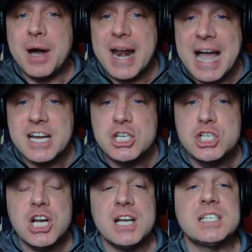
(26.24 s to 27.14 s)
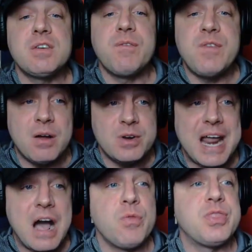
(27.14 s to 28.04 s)
but I just found
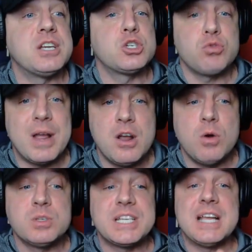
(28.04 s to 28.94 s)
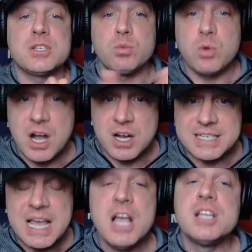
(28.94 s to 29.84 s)
out that Trenoz has
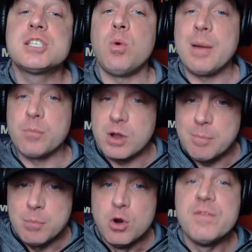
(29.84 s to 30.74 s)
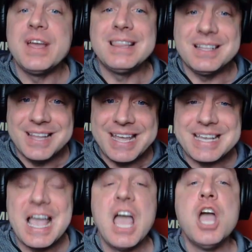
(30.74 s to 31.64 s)
rugged. So I'm removing the
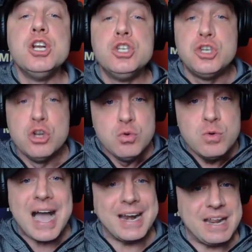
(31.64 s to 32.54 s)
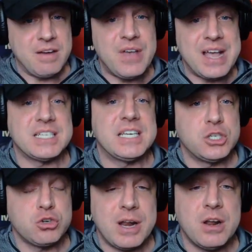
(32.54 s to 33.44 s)
link. Do not invest
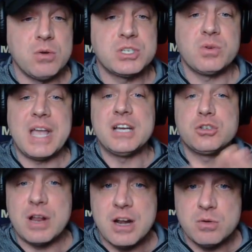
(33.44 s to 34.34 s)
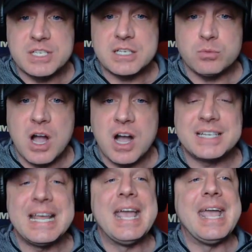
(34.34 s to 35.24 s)
in Trenoz, okay? Trenoz has
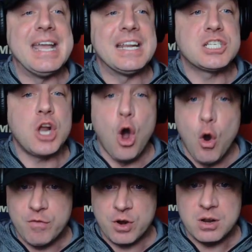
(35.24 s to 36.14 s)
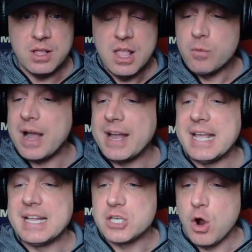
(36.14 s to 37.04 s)
rugged. It's over, right?
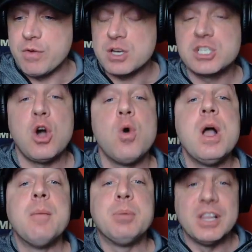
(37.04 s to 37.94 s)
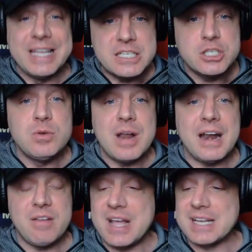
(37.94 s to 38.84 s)
It's over. So please do
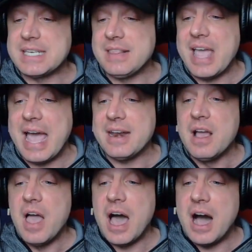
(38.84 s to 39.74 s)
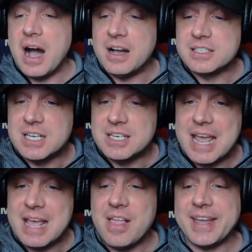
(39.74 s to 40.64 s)
not invest in that. Uh,
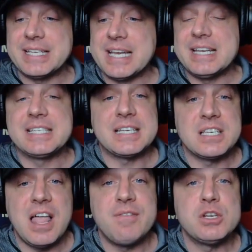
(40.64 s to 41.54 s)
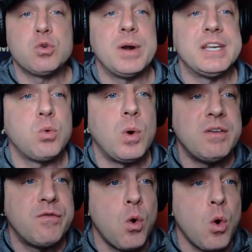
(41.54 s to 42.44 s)
today, like I said, is 11
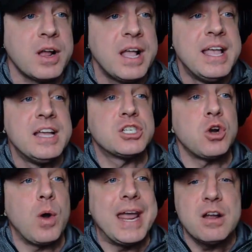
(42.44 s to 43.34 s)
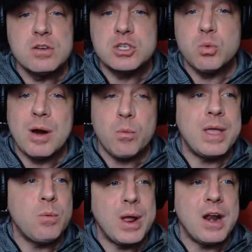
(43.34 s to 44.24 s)
2024. So here's what
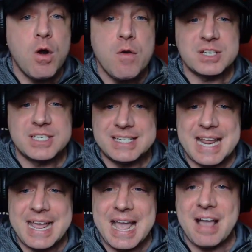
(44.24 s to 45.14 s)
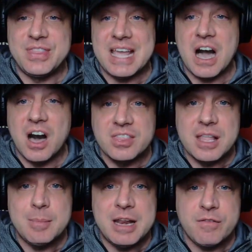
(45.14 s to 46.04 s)
we went over today at the
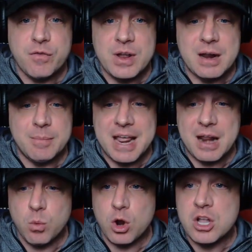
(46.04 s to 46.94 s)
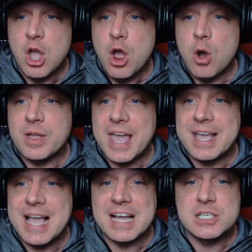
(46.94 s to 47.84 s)
Unlimited Freedom Network. Okay,
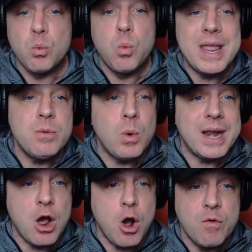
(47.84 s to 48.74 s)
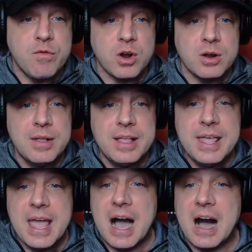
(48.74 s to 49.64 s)
guys, we went over
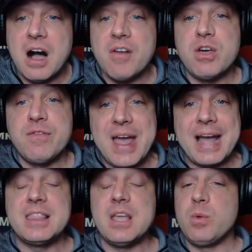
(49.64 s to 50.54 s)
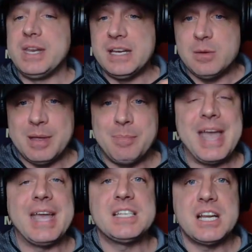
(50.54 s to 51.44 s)
uh, the fact that we need to be
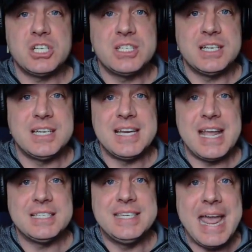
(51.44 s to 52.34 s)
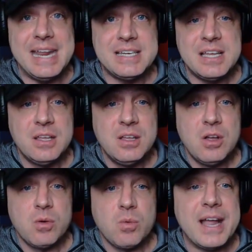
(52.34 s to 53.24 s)
paying attention to today's date,
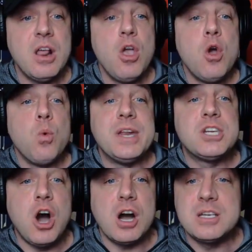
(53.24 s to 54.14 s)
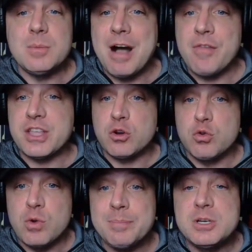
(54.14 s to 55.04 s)
right? We talked about the
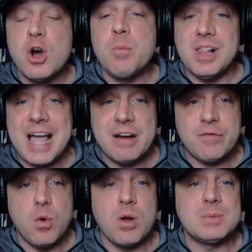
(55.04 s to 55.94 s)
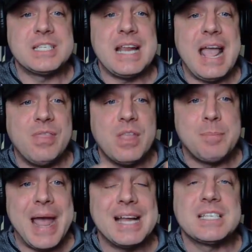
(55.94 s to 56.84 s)
crypto platforms and the
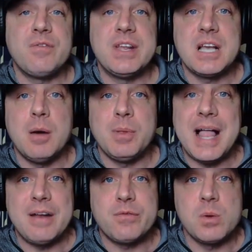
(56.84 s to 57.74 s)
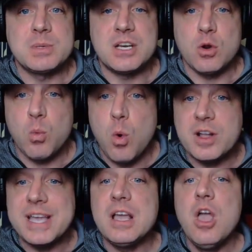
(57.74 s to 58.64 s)
passive income platforms that are
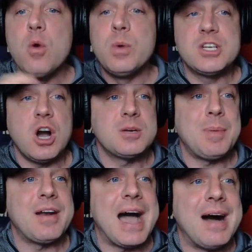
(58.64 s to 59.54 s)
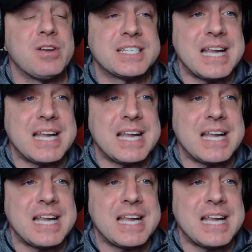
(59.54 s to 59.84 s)
working. We talked about how to